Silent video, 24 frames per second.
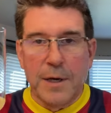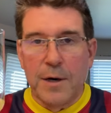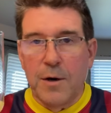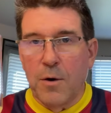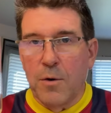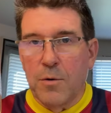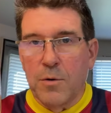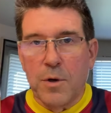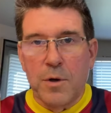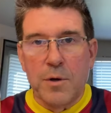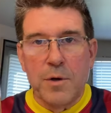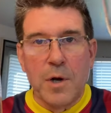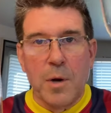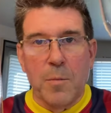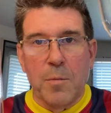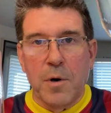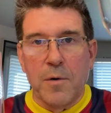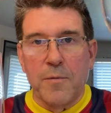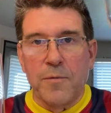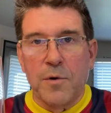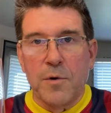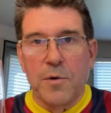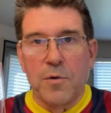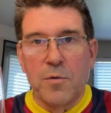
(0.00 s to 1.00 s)
I know a good
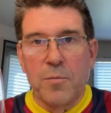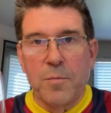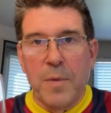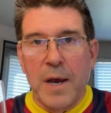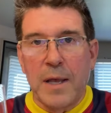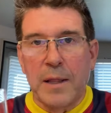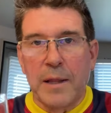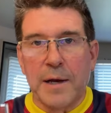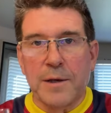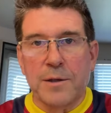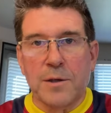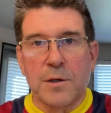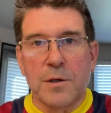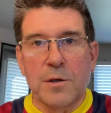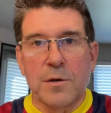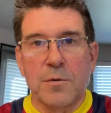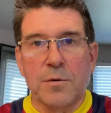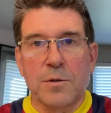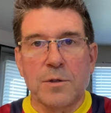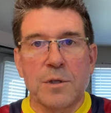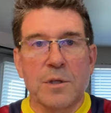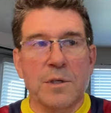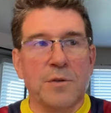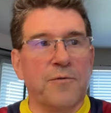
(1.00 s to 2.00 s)
number of you may like to
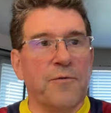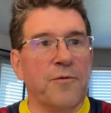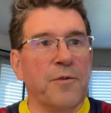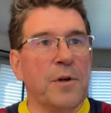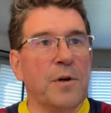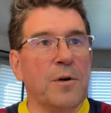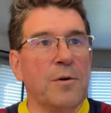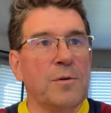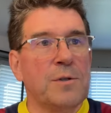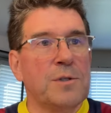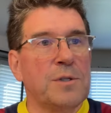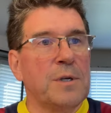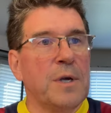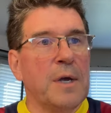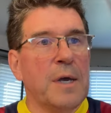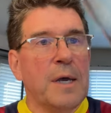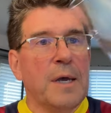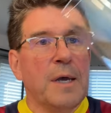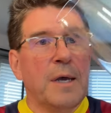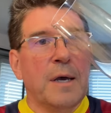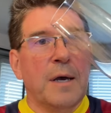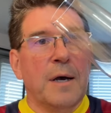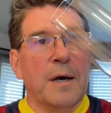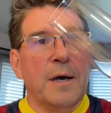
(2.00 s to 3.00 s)
use these flutes.
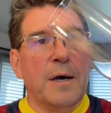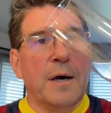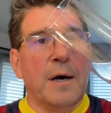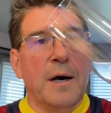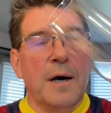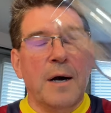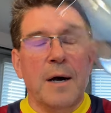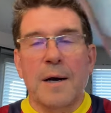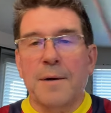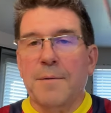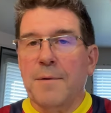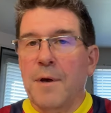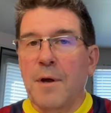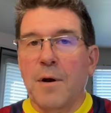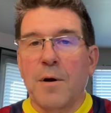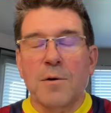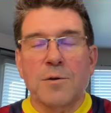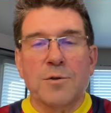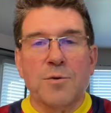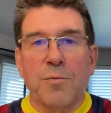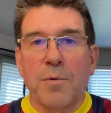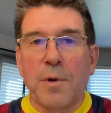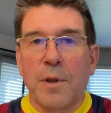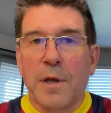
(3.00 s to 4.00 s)
Uh, you know,
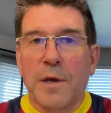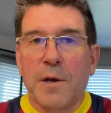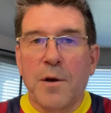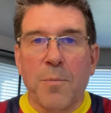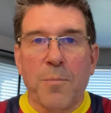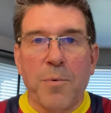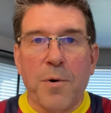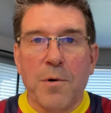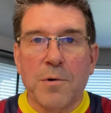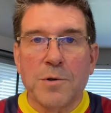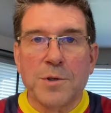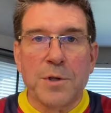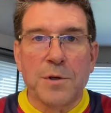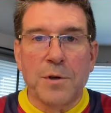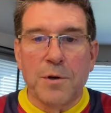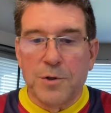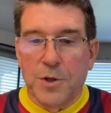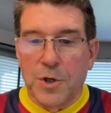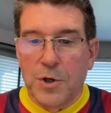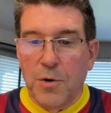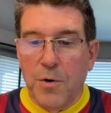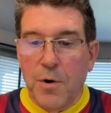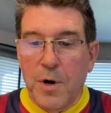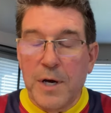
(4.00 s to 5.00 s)
it's really your personal
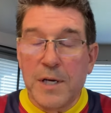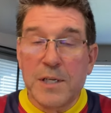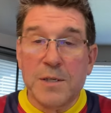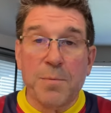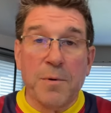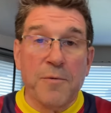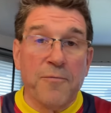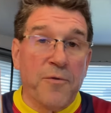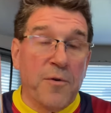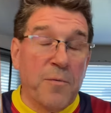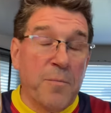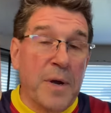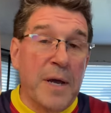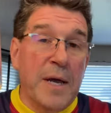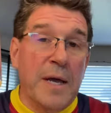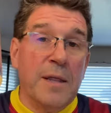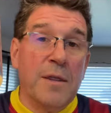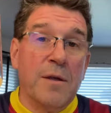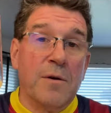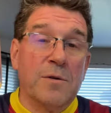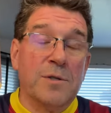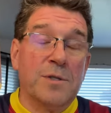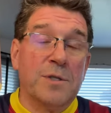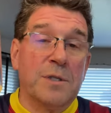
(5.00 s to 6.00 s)
choice. But for me,
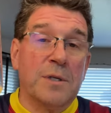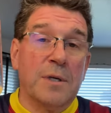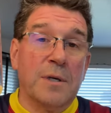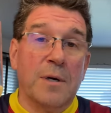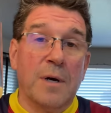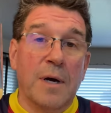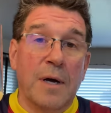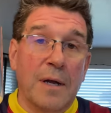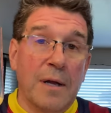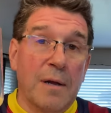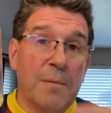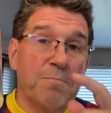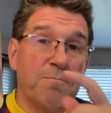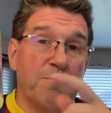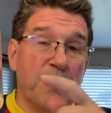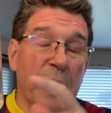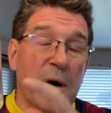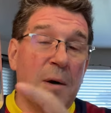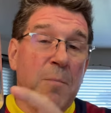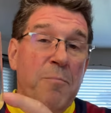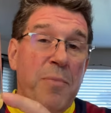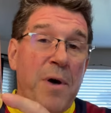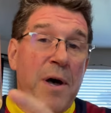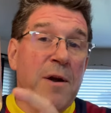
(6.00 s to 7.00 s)
there's a,
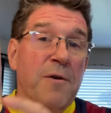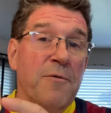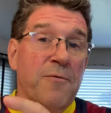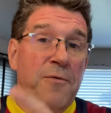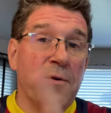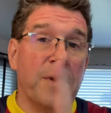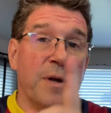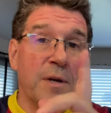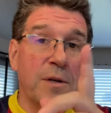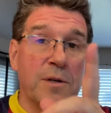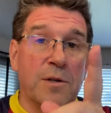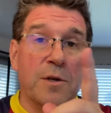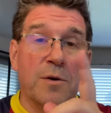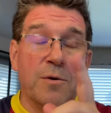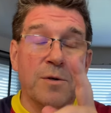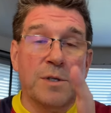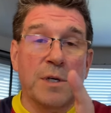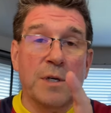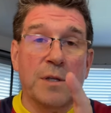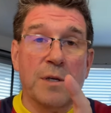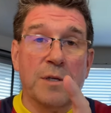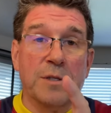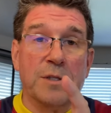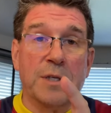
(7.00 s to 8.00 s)
a benefit in
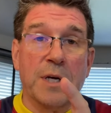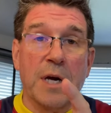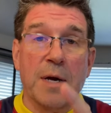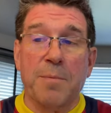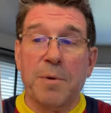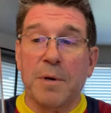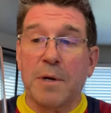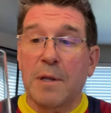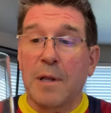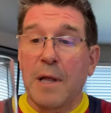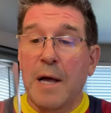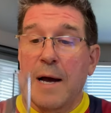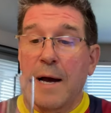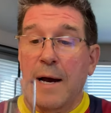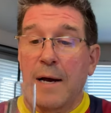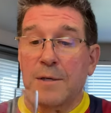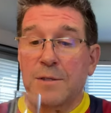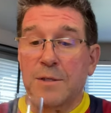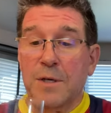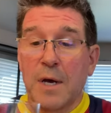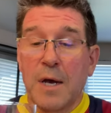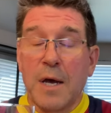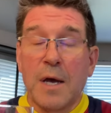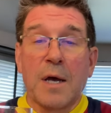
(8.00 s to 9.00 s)
using this type of
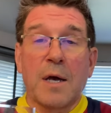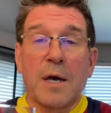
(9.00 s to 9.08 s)
glass.